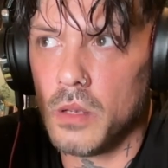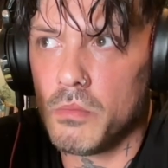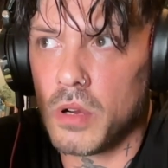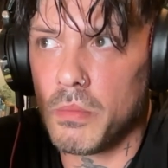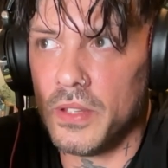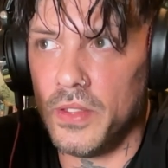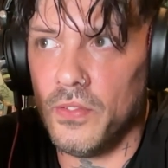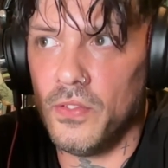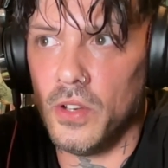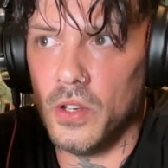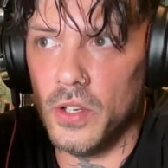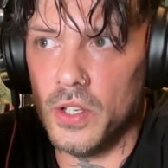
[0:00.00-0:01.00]
probably the
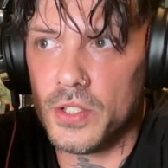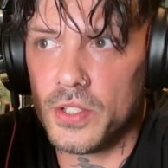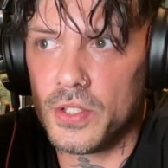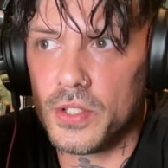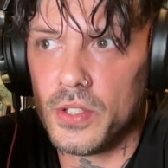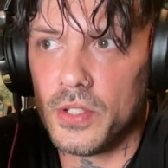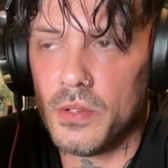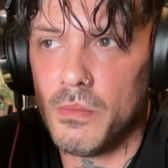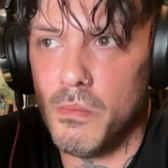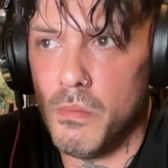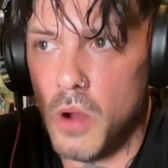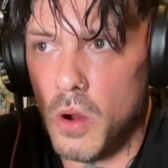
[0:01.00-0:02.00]
first
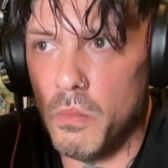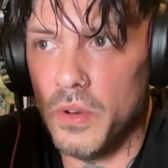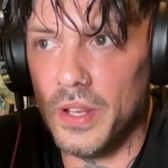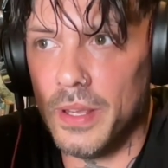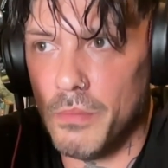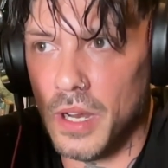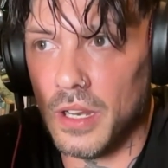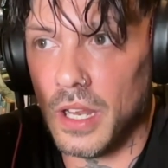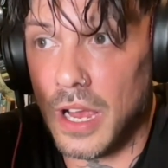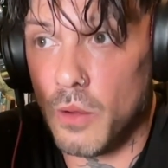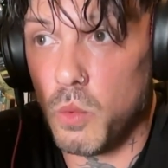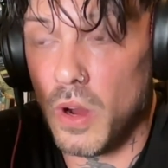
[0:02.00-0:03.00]
moment in my
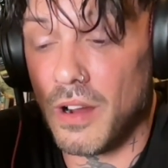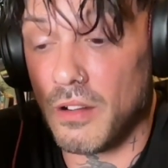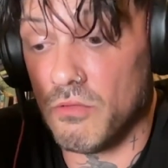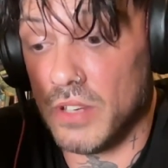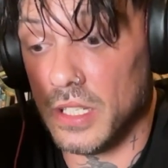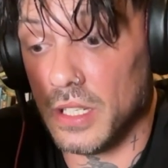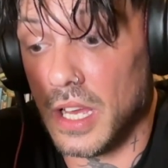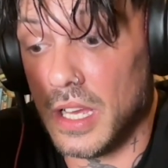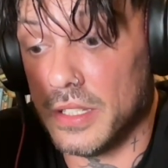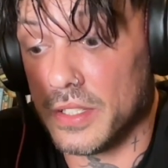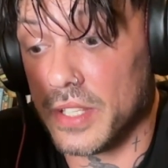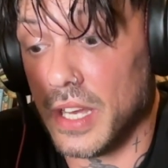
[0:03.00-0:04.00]
life where I
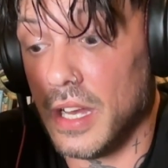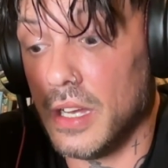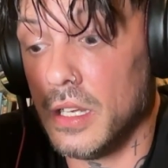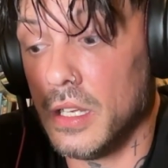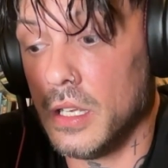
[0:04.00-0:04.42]
realised that